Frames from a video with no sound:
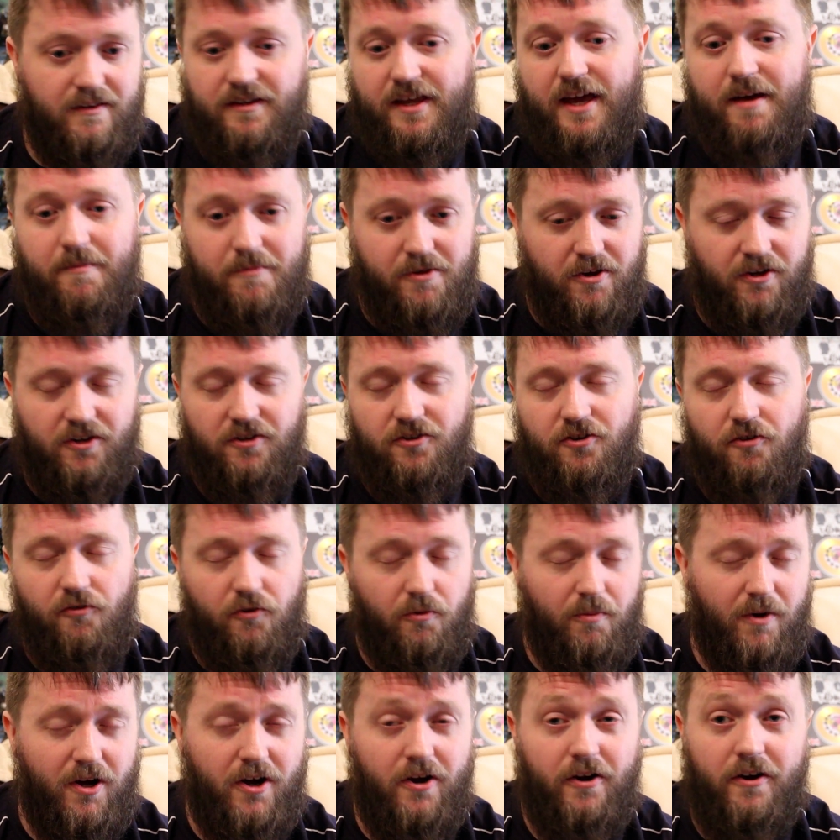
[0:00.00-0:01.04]
yep, you can do
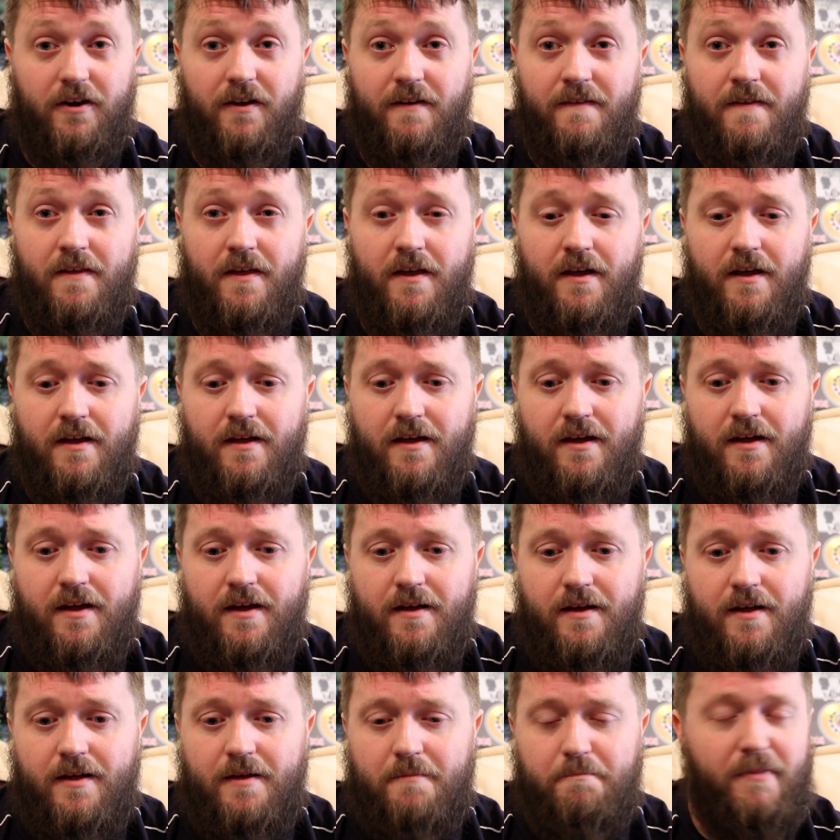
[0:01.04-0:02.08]
the work,
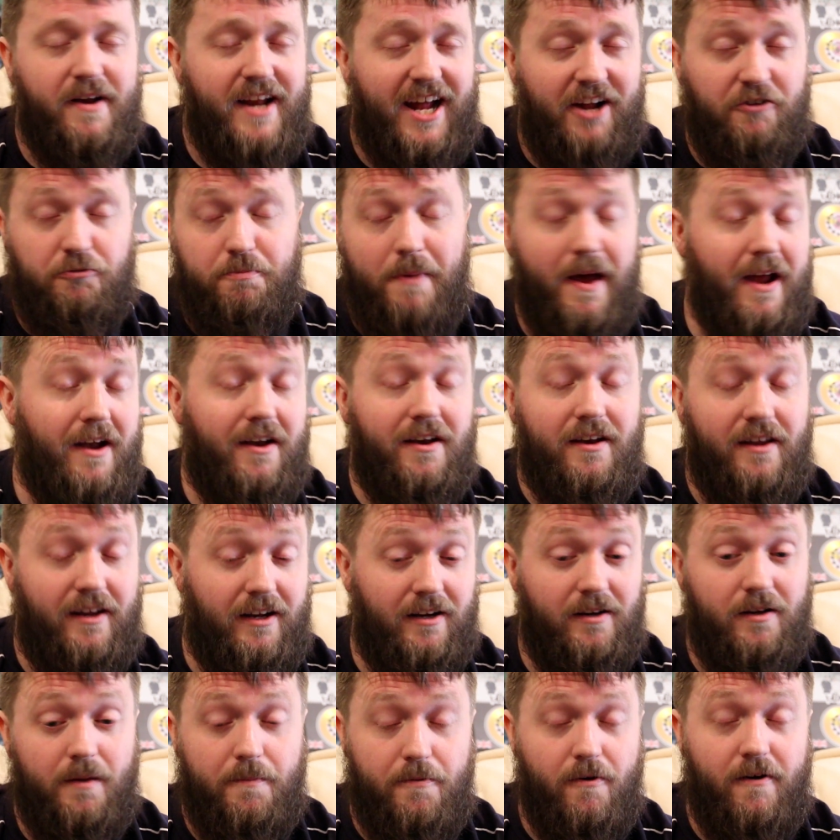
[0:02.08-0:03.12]
but that's
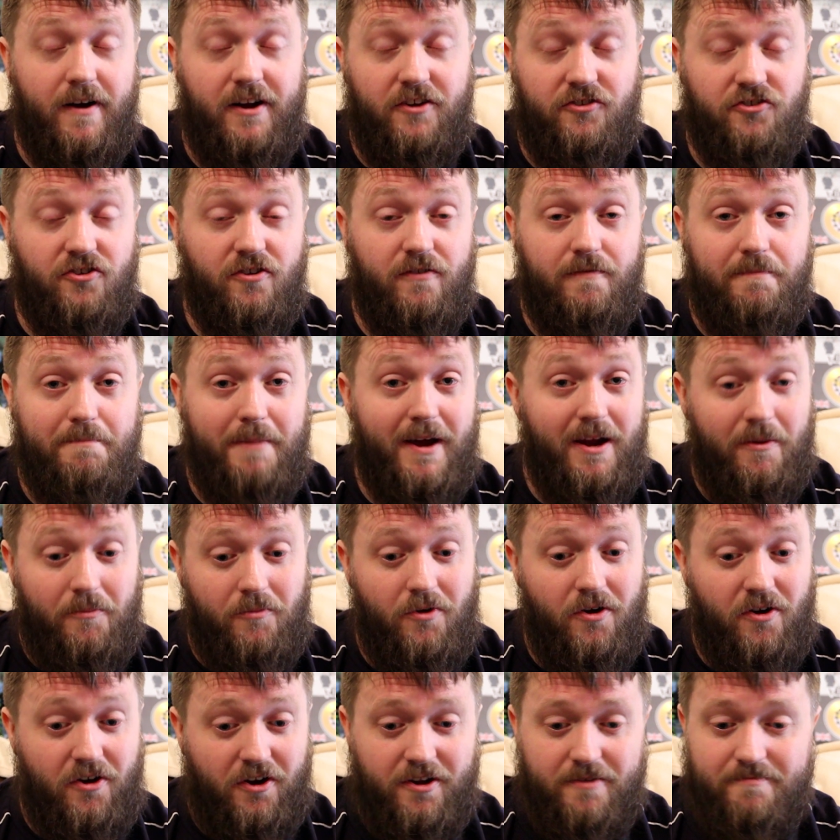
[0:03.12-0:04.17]
pending the price of
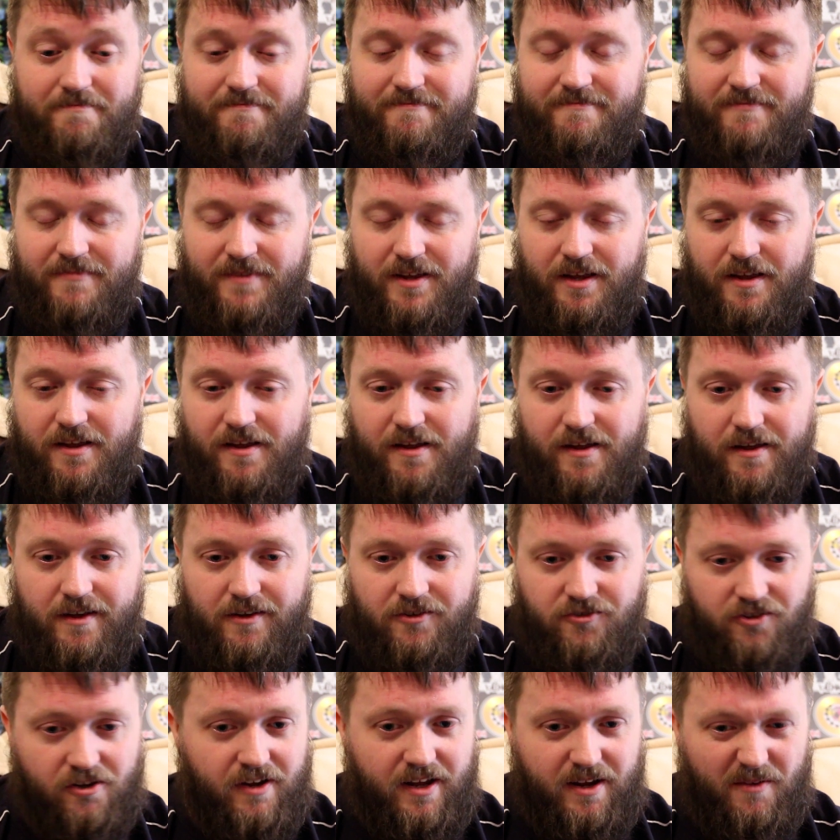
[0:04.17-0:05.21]
paintwork.
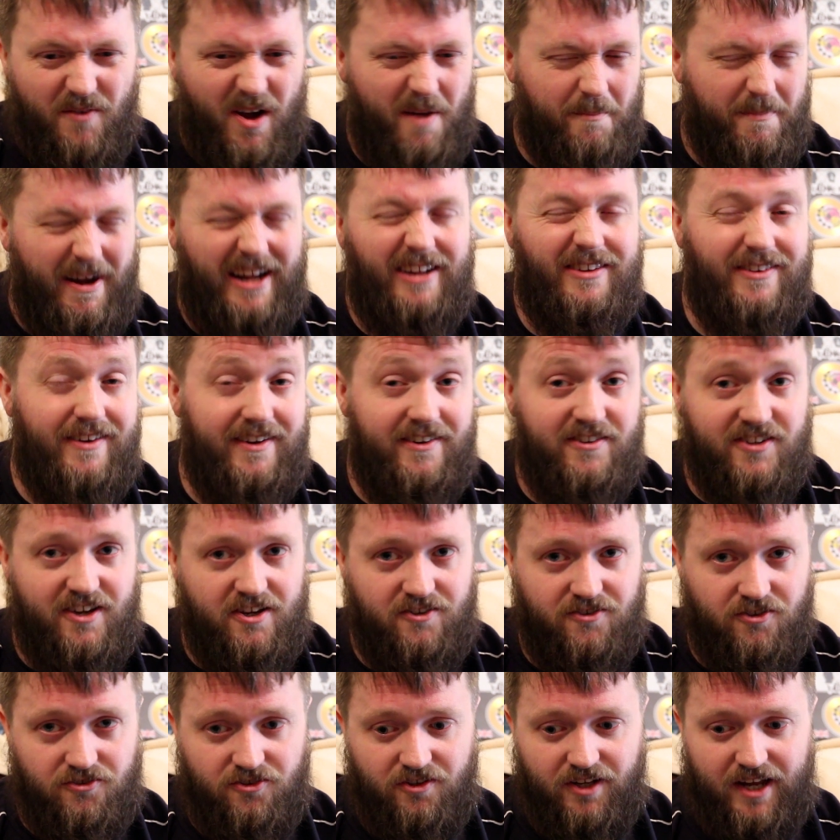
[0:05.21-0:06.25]
So they went back to the
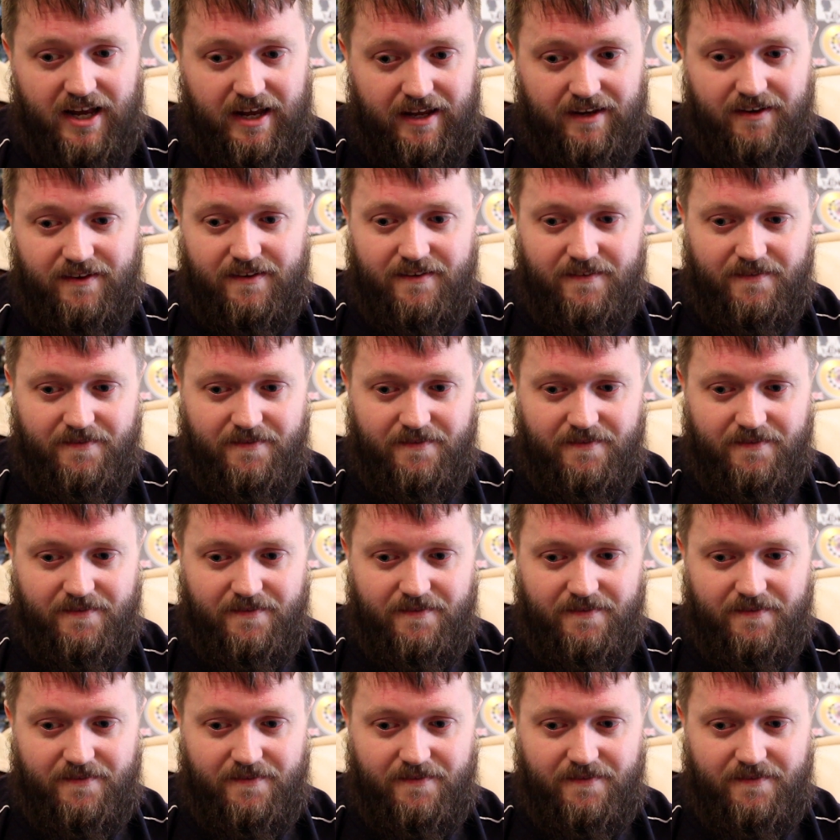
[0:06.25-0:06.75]
assessors to get